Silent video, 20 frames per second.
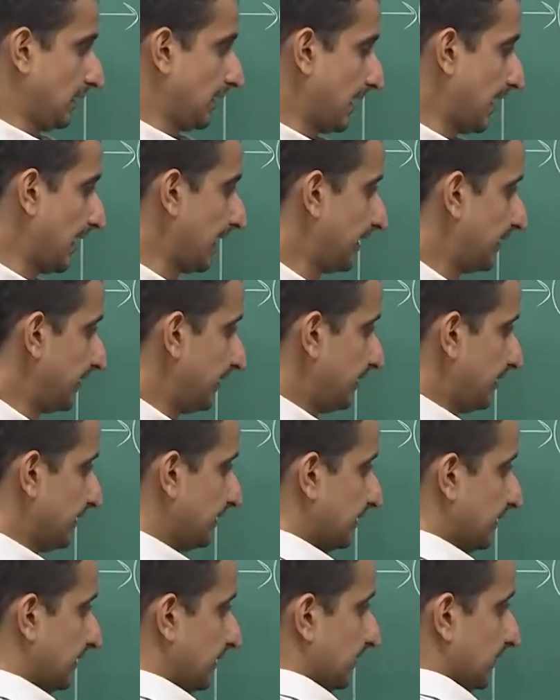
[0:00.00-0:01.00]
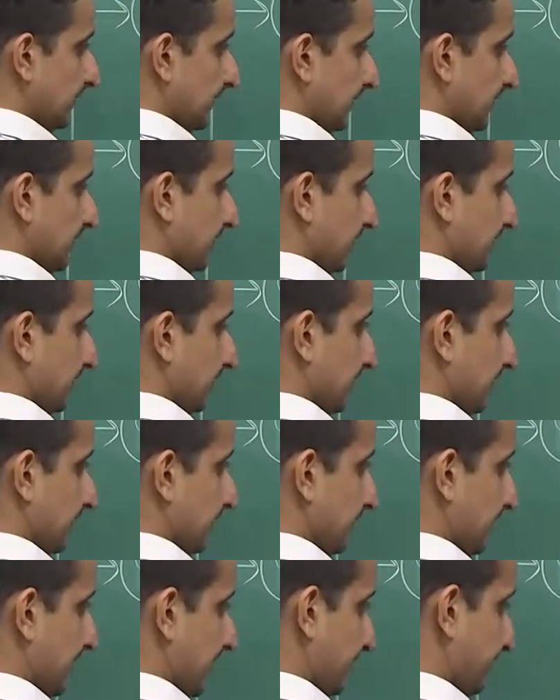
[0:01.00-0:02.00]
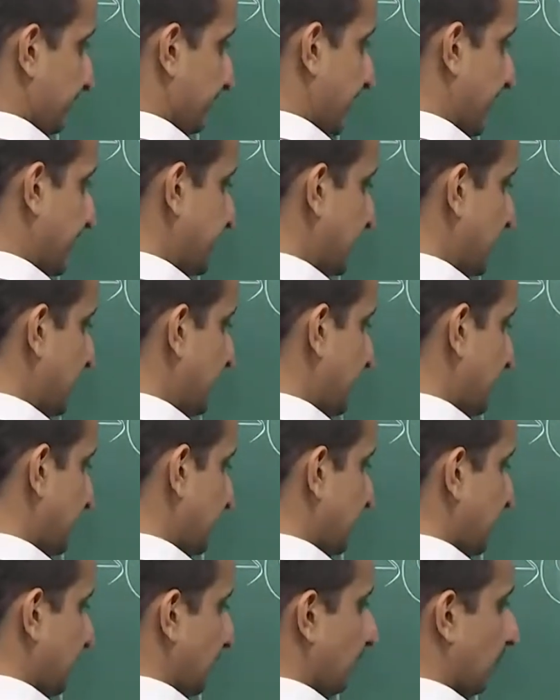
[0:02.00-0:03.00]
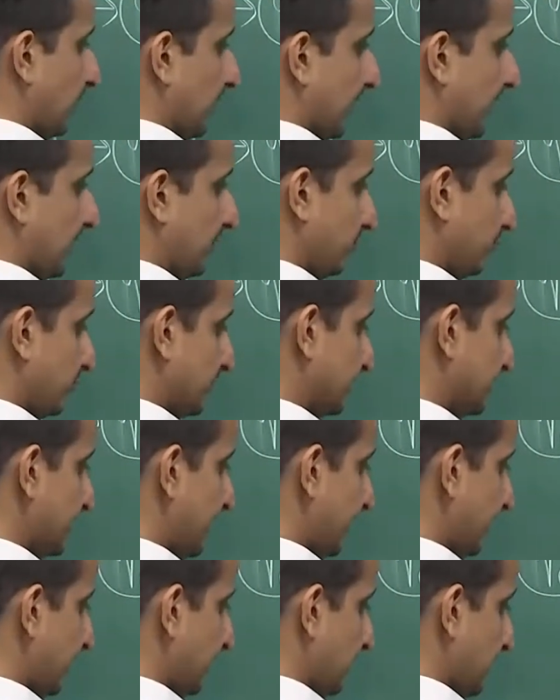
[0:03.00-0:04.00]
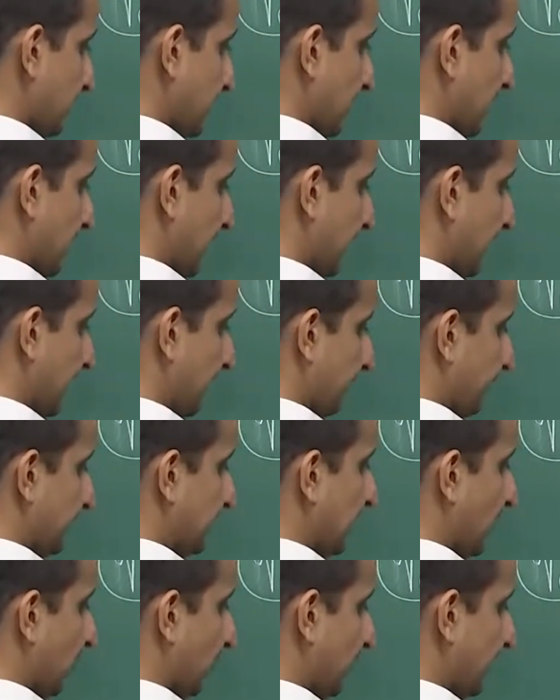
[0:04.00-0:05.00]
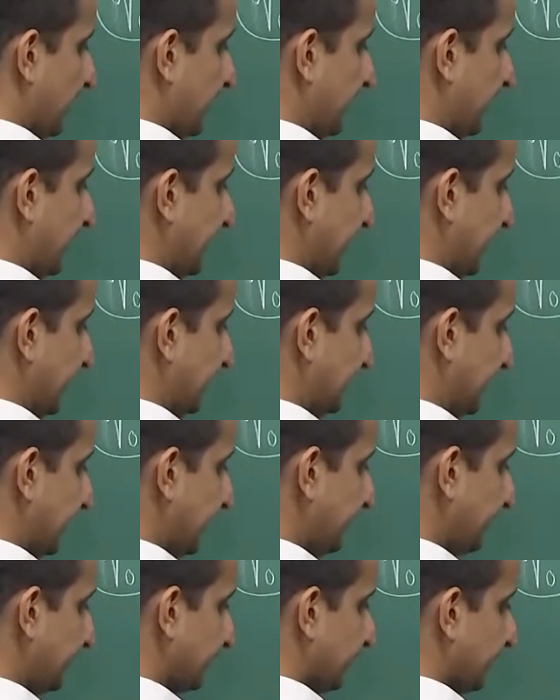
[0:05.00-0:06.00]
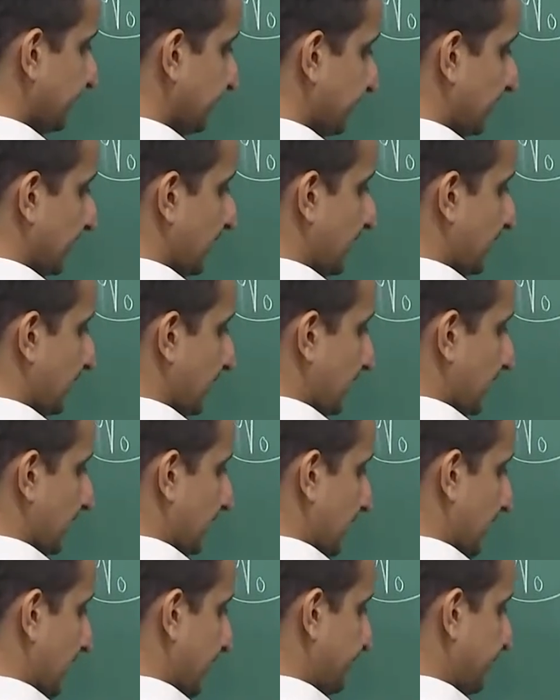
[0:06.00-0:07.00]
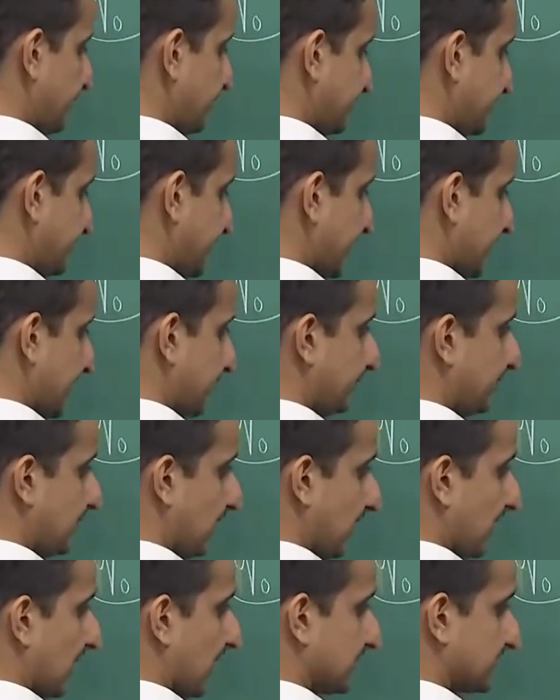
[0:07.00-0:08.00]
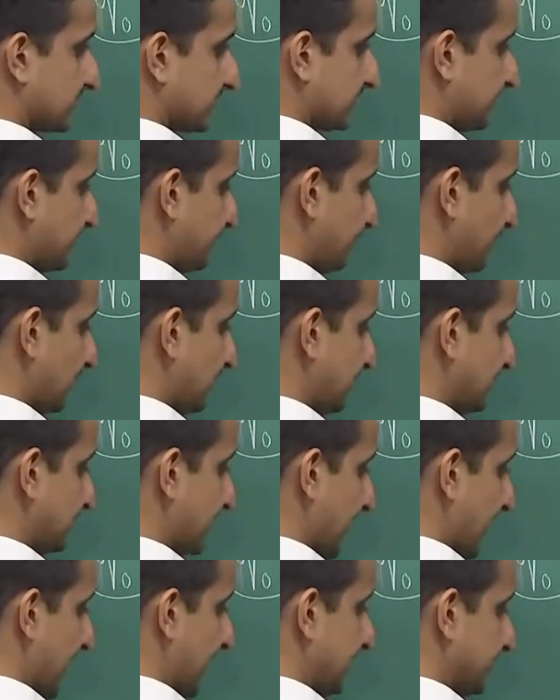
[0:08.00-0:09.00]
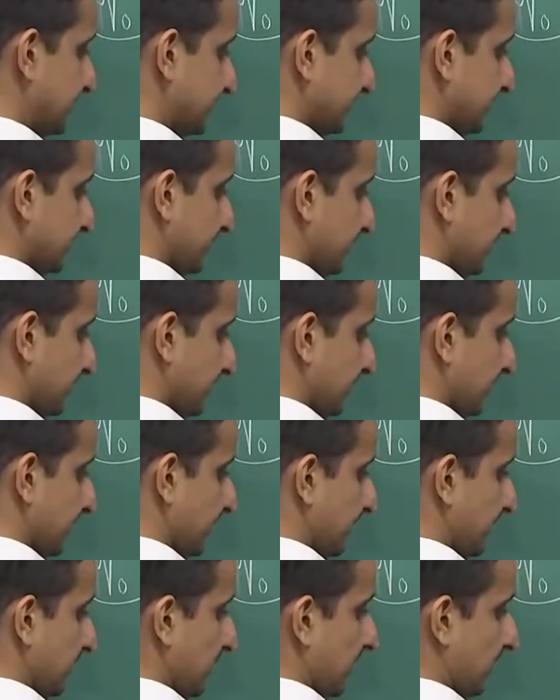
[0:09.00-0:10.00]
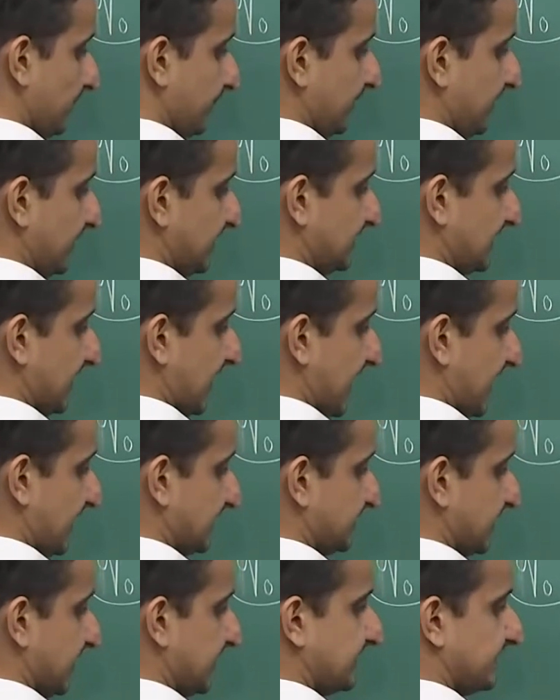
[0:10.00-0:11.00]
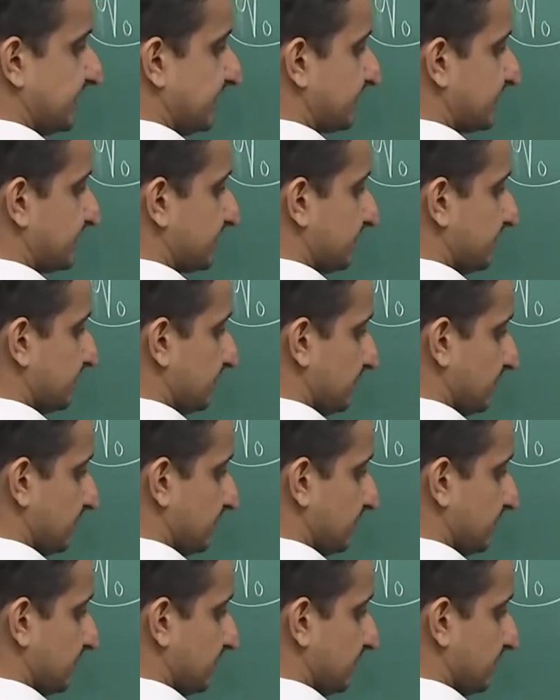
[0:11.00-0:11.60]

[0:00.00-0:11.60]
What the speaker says: and then finally what I do is that again without reading anything, I will check if the last symbol is a hash. If it is a hash, I just